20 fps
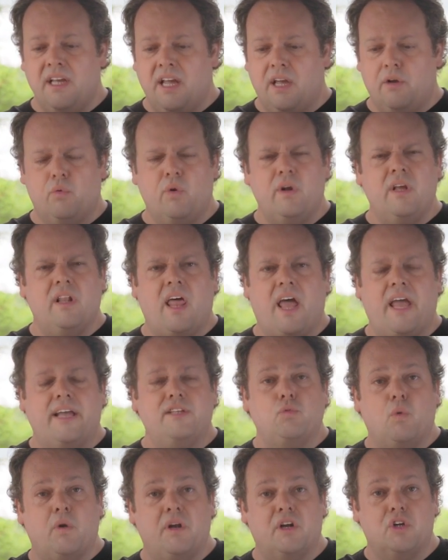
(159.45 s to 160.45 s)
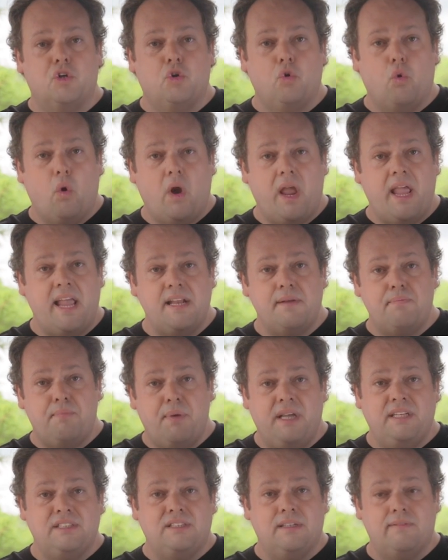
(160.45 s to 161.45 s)
and realize what a great
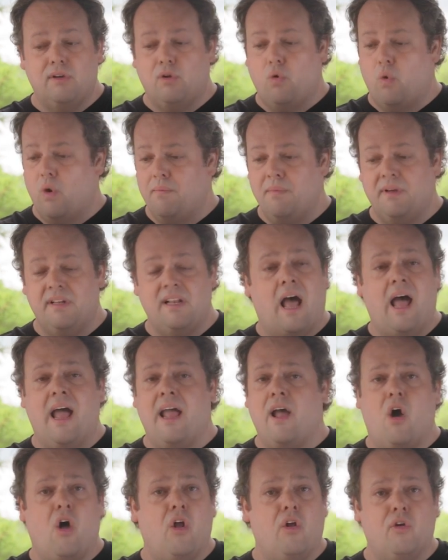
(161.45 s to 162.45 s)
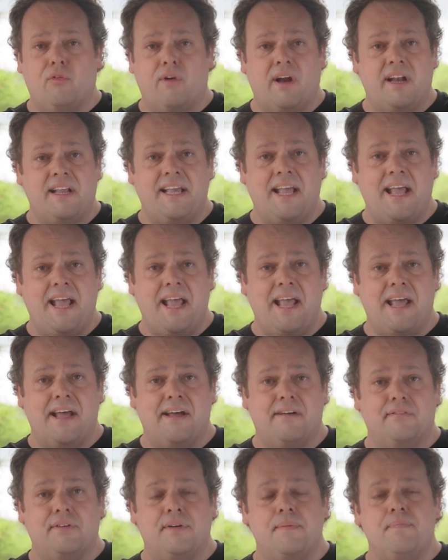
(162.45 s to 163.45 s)
piece of equipment I already
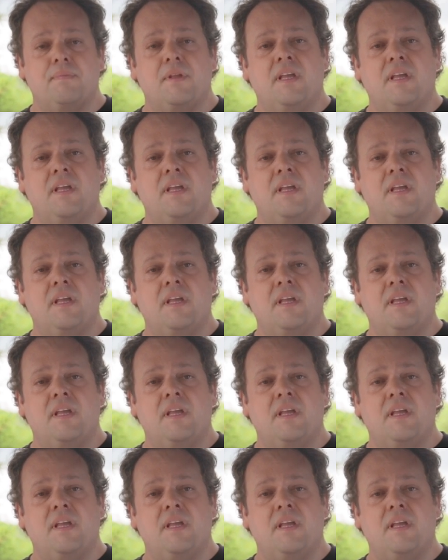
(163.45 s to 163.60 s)
have.